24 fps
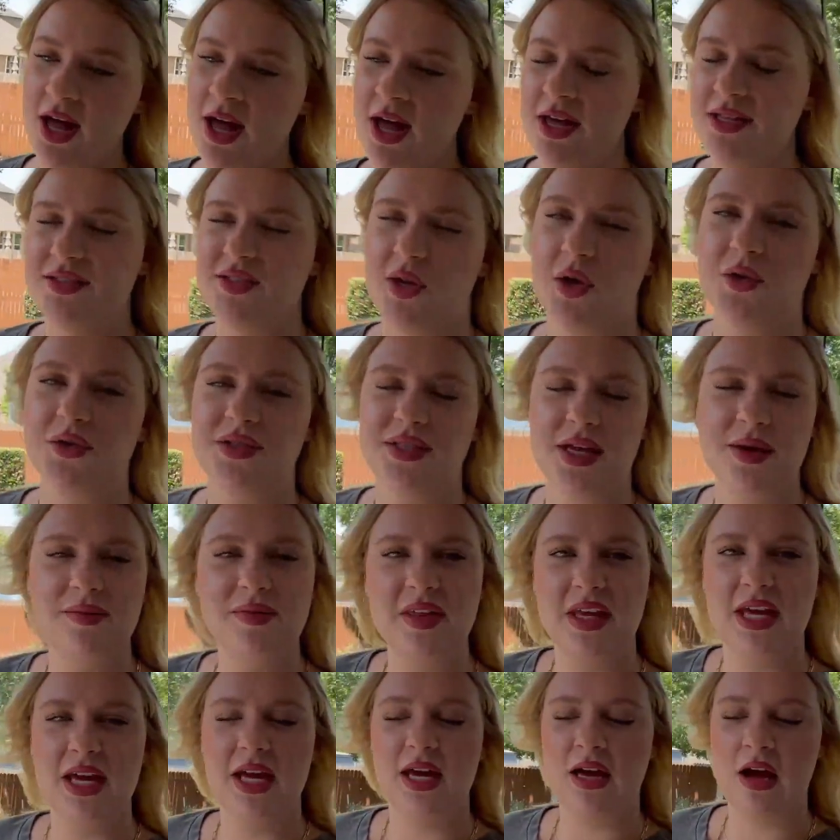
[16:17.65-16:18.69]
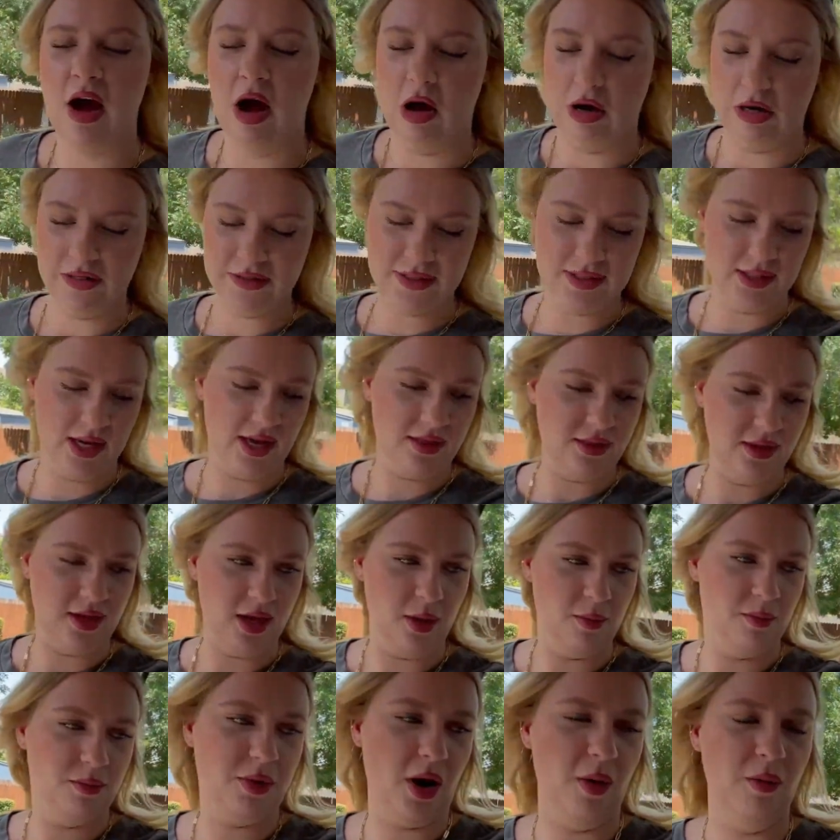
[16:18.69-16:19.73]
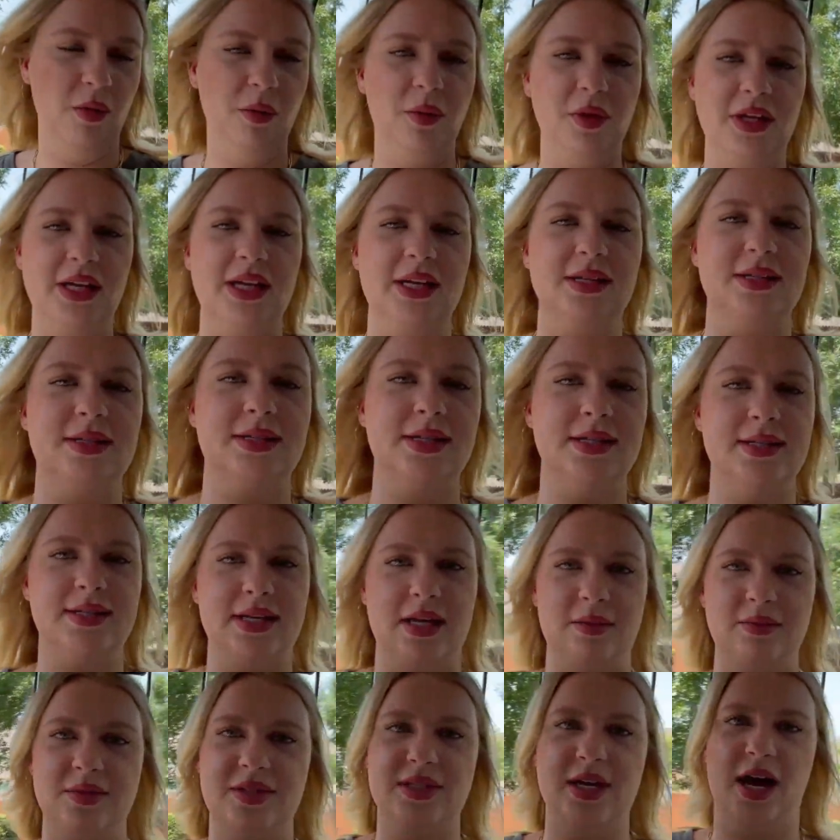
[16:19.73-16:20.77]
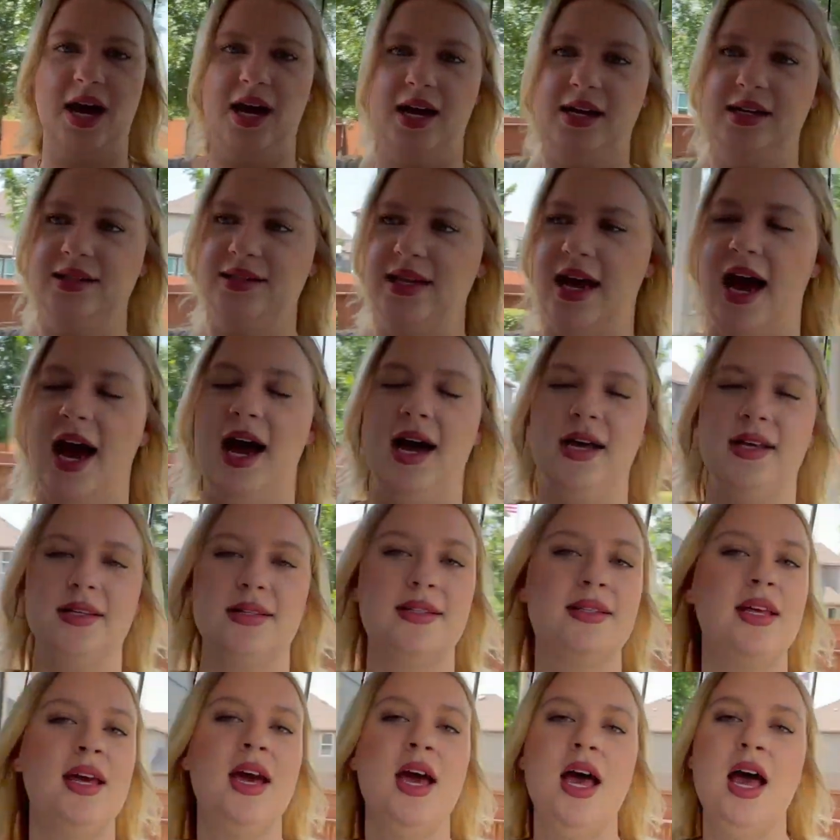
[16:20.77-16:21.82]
So same thing, honestly, I think it probably is the same size as